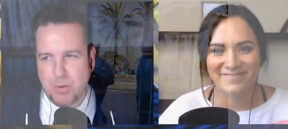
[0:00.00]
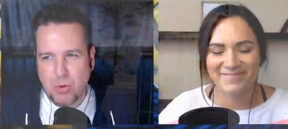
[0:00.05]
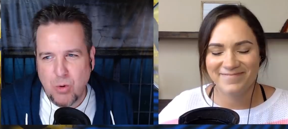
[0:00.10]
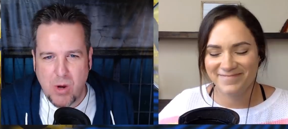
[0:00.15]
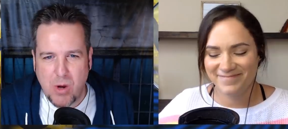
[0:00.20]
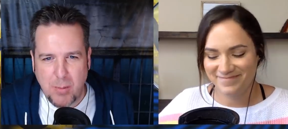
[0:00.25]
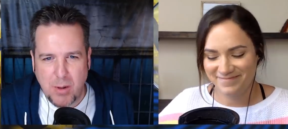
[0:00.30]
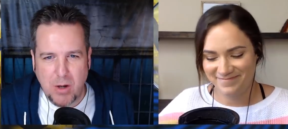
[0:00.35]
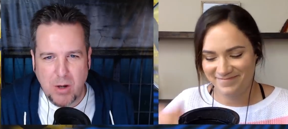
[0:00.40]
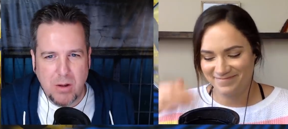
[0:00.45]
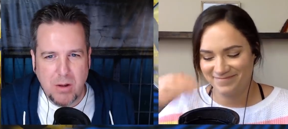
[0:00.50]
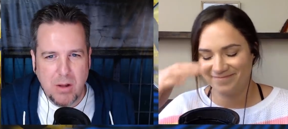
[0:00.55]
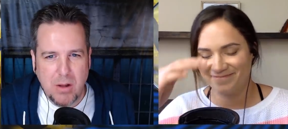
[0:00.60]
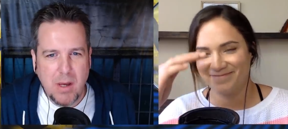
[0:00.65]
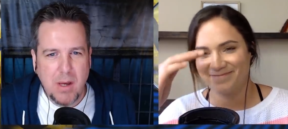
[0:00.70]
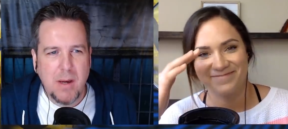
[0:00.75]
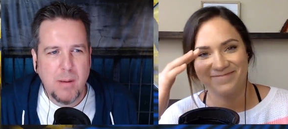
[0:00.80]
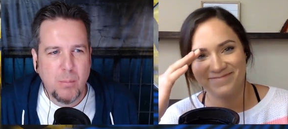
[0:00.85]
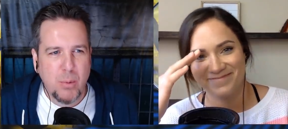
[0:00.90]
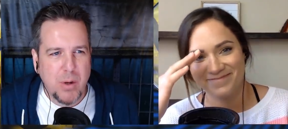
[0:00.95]
Speaker 1: criminal,
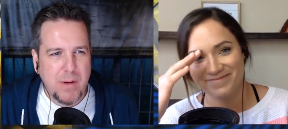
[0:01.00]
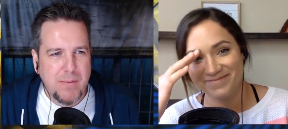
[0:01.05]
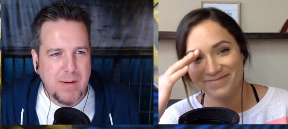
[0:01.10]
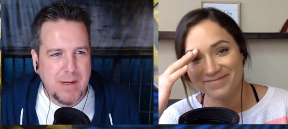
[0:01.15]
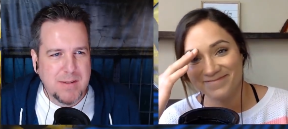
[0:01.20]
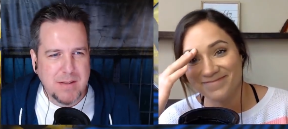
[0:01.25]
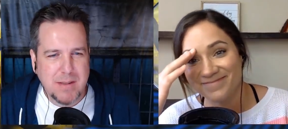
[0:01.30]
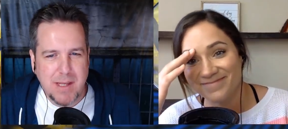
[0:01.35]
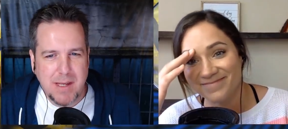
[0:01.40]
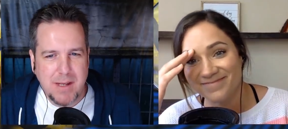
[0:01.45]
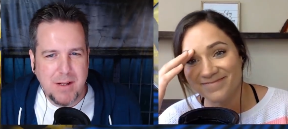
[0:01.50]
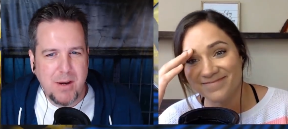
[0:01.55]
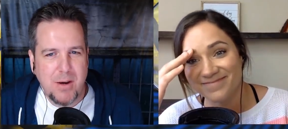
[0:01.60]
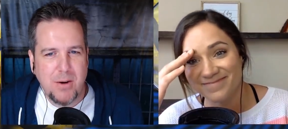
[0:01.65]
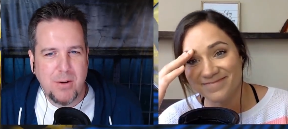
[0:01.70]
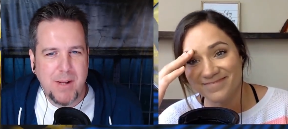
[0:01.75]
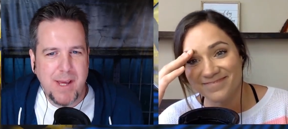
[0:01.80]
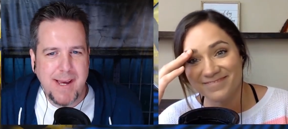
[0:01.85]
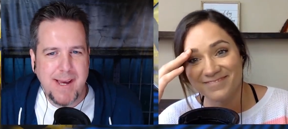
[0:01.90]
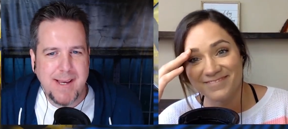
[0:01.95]
previously
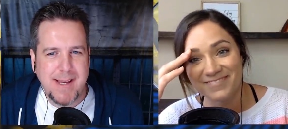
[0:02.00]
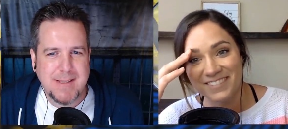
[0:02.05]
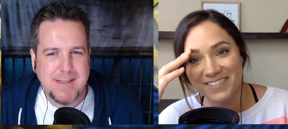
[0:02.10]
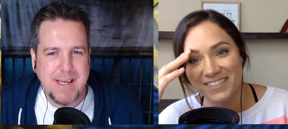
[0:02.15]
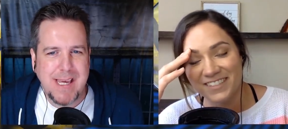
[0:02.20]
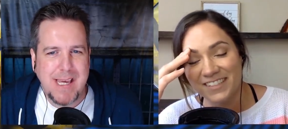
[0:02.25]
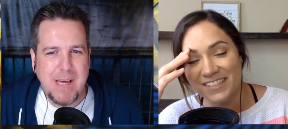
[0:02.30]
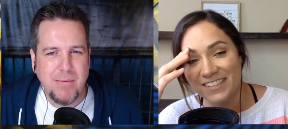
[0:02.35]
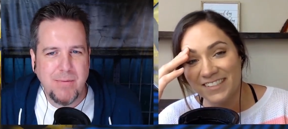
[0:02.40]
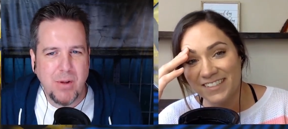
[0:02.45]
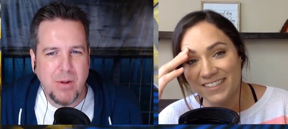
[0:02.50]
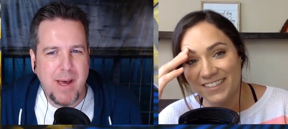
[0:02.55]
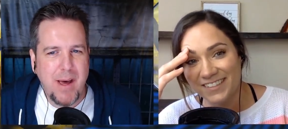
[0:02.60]
known as Evil